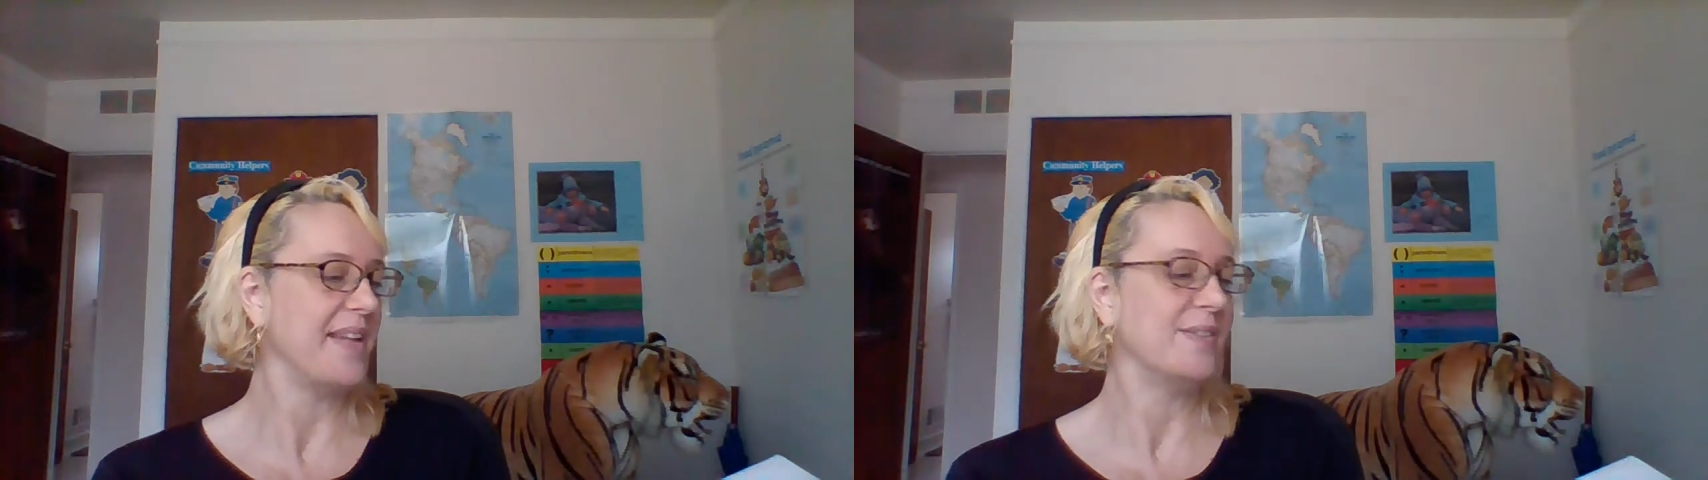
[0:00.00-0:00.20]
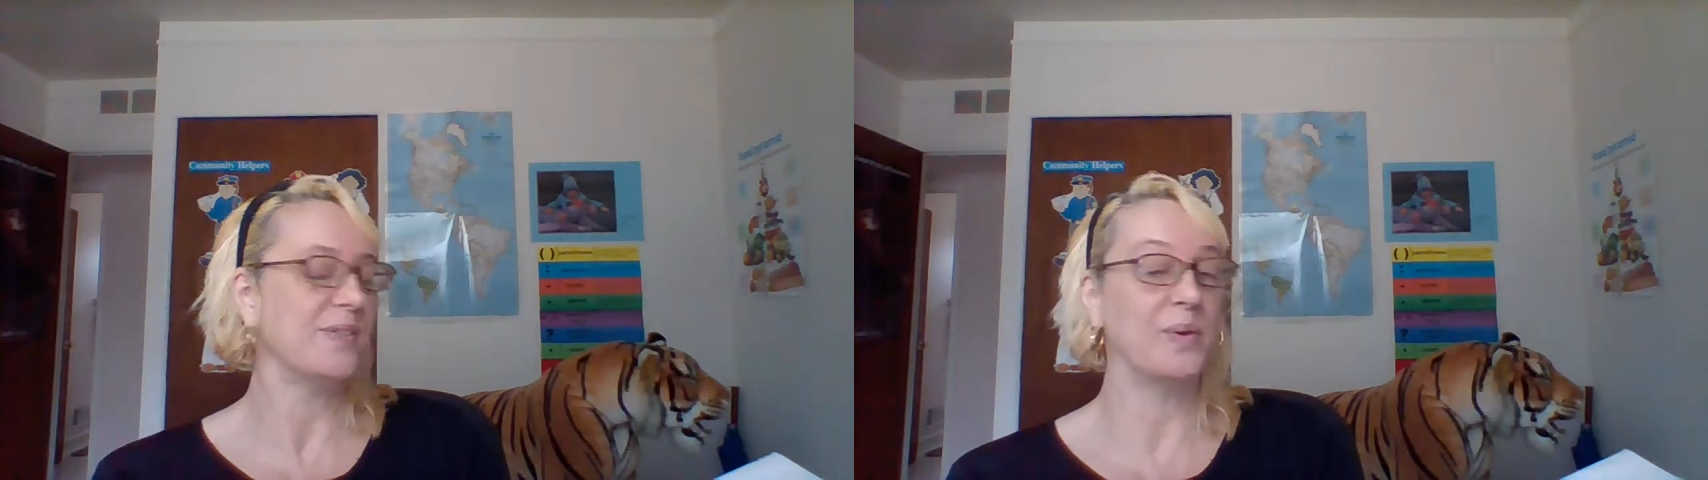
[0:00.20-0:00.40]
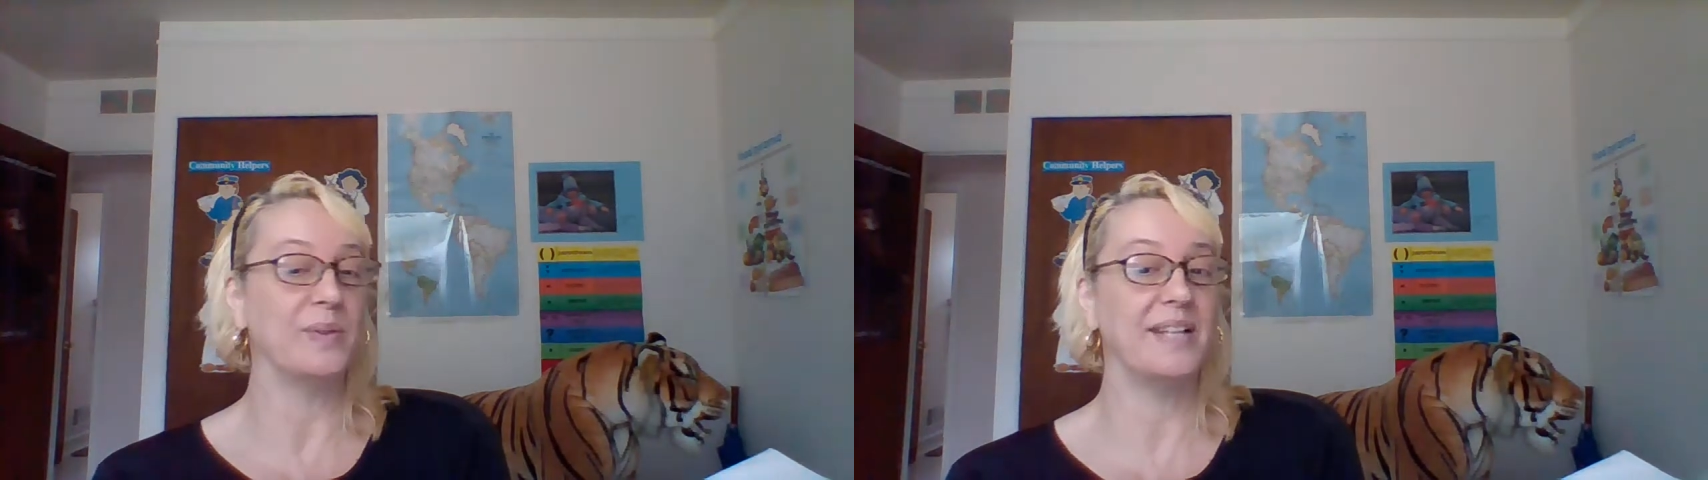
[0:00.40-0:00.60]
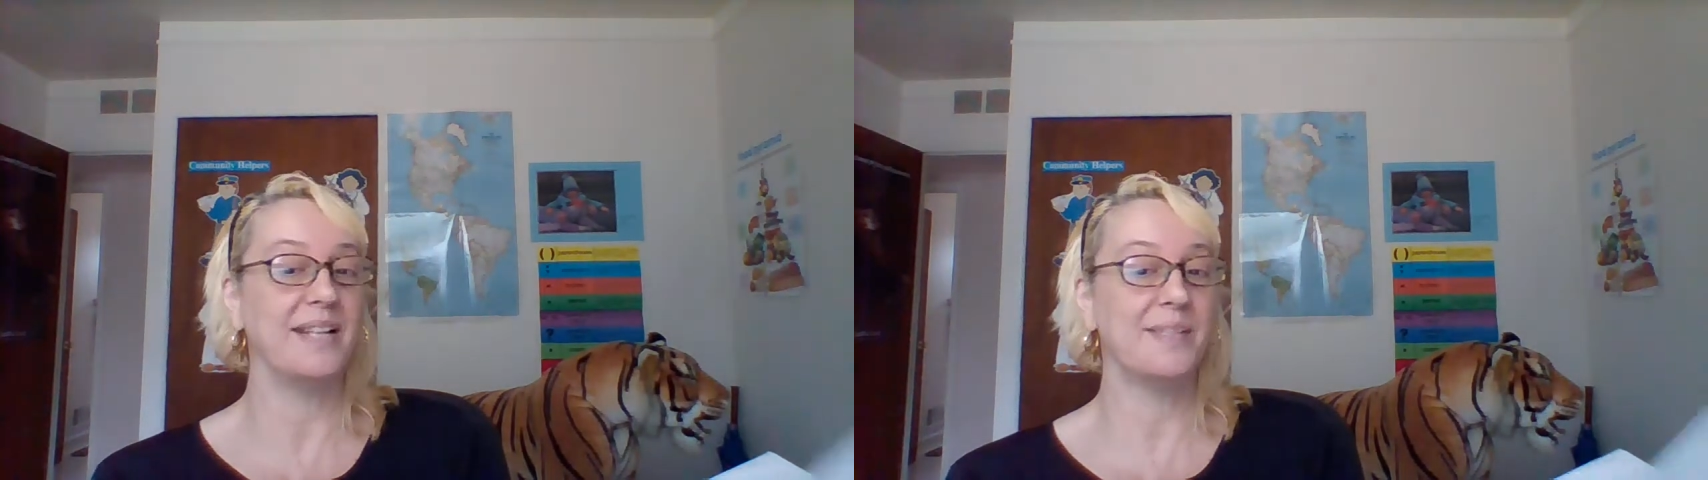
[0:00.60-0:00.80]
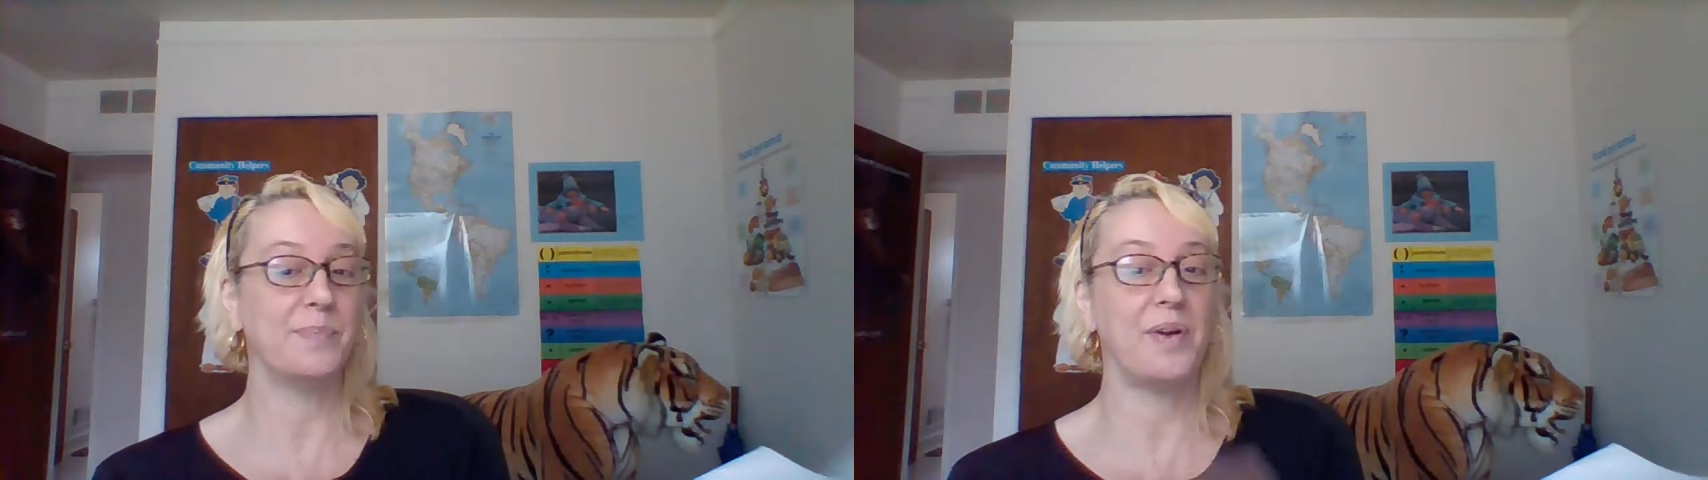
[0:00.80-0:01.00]
So
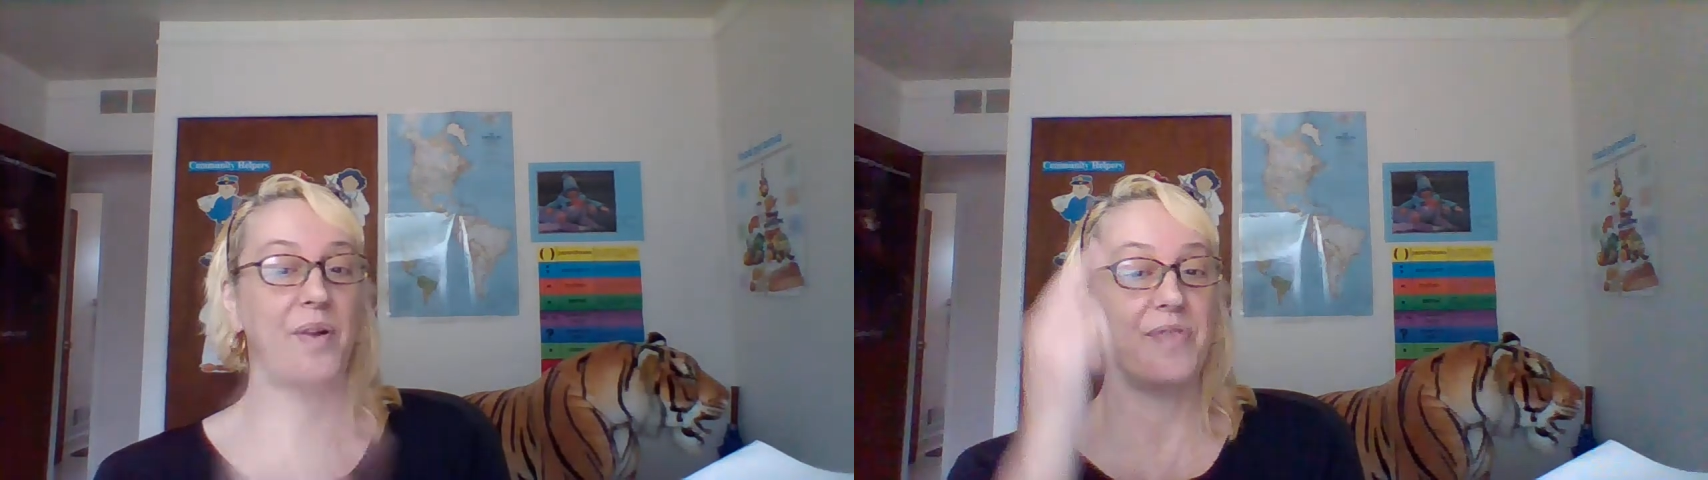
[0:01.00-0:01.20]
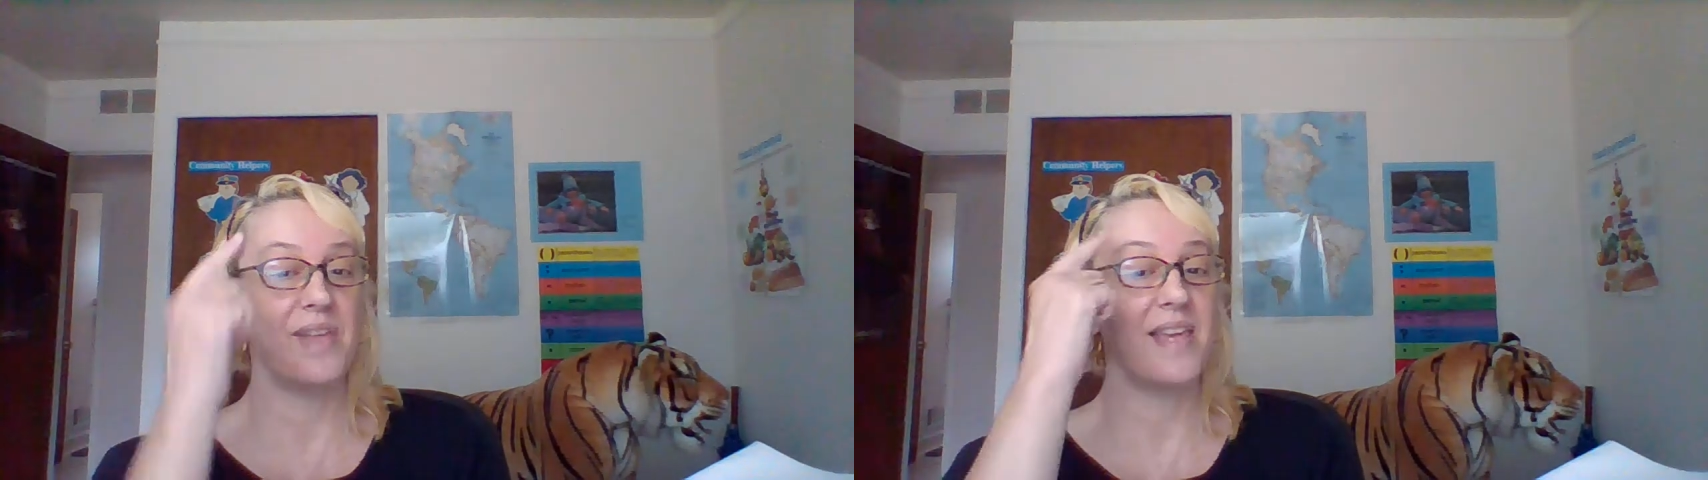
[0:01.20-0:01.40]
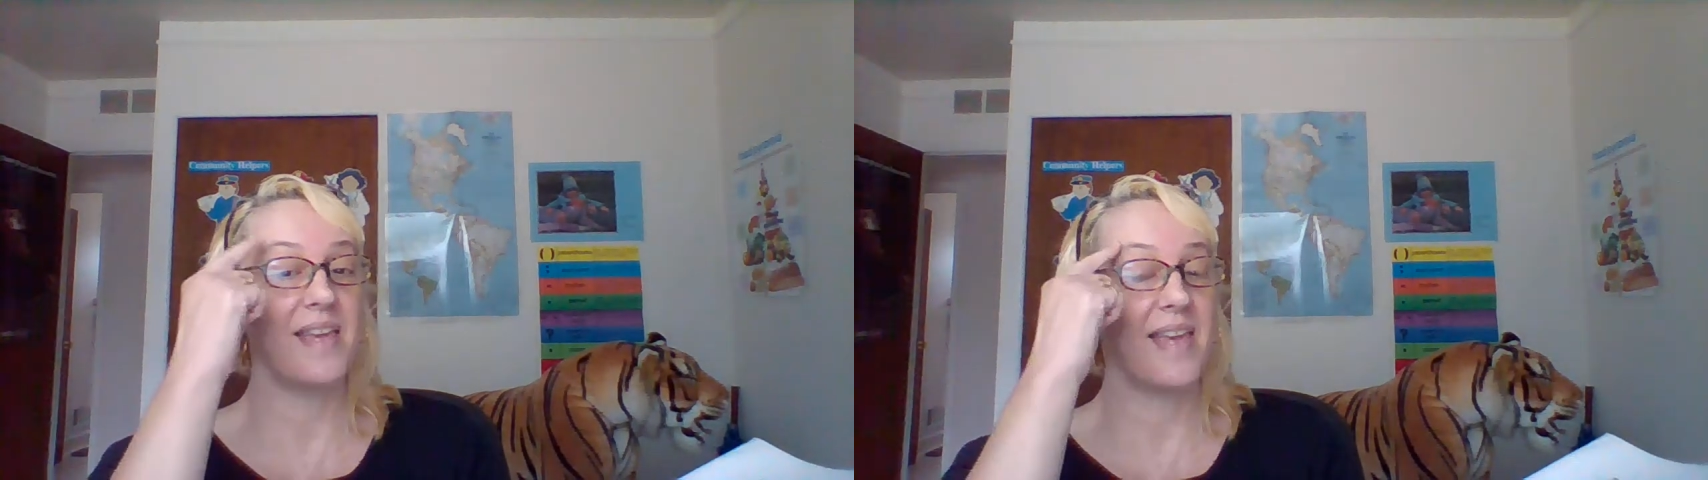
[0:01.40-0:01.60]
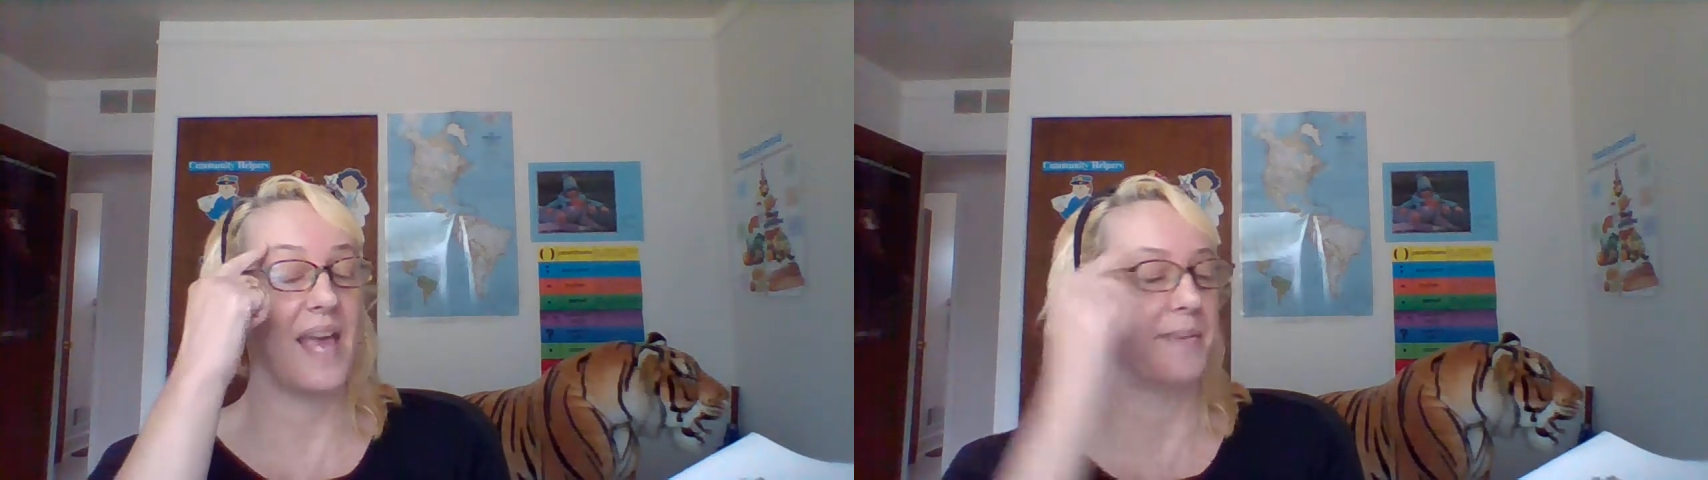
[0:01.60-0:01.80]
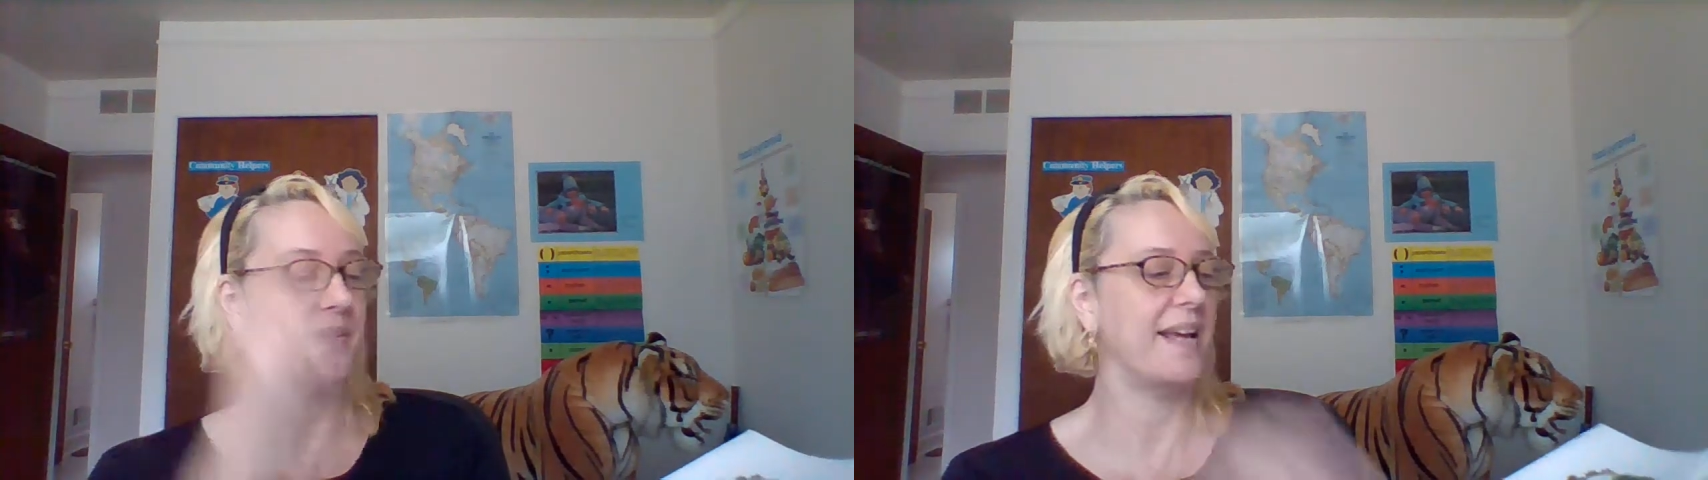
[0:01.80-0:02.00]
let's put our thinking
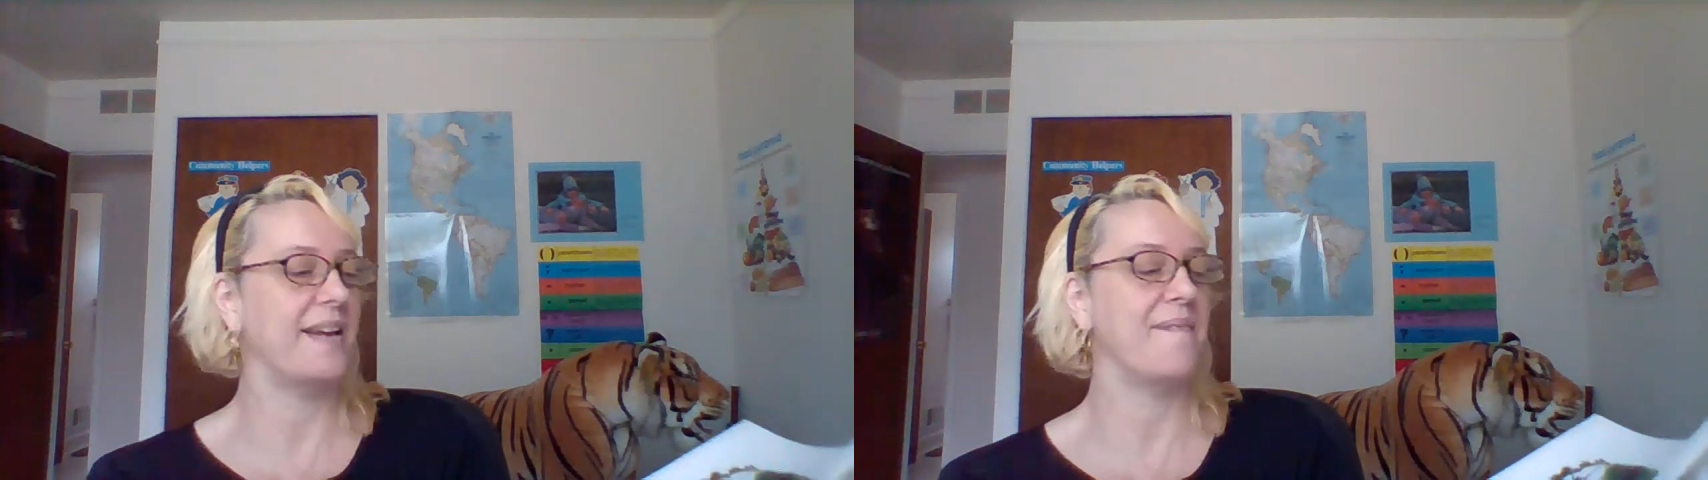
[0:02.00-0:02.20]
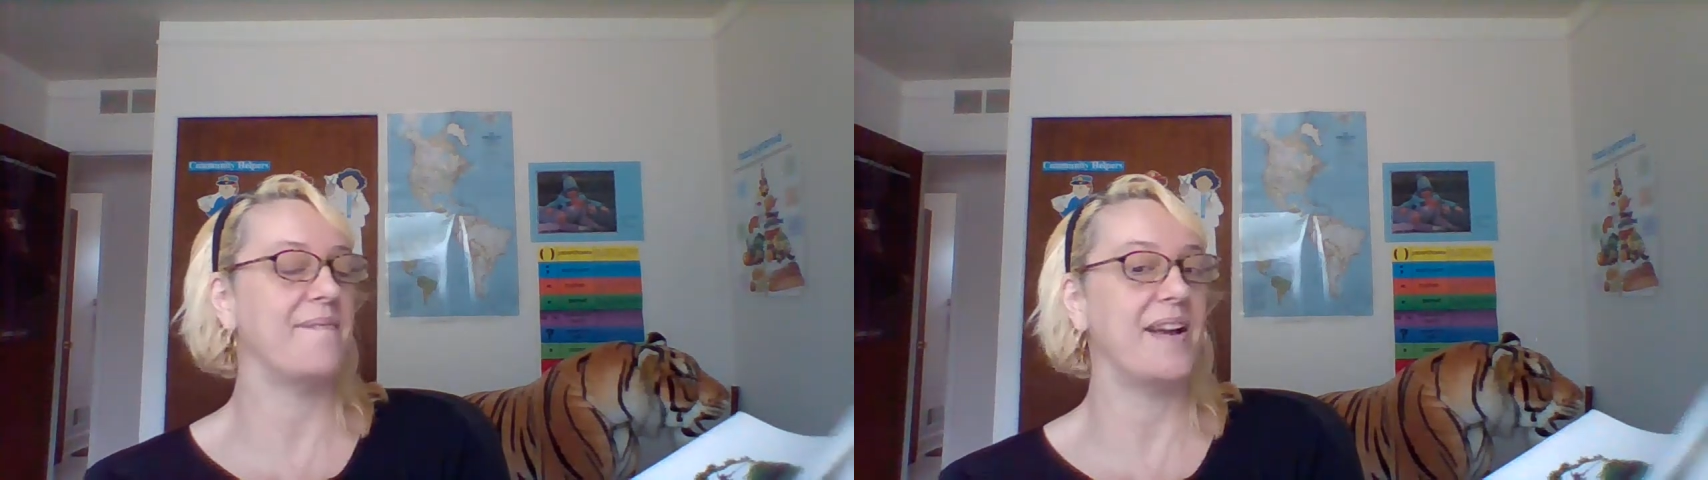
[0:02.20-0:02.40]
caps on and